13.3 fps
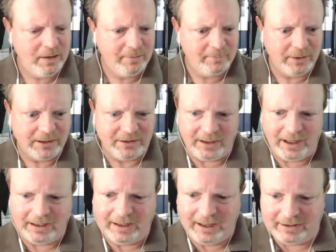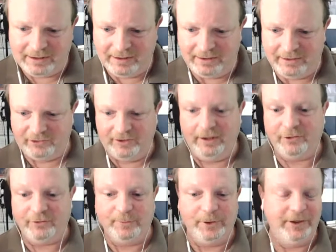but it, it, it
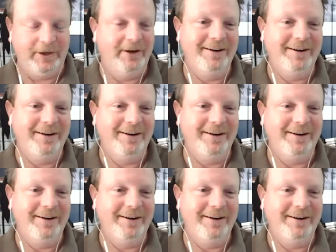sounds familiar.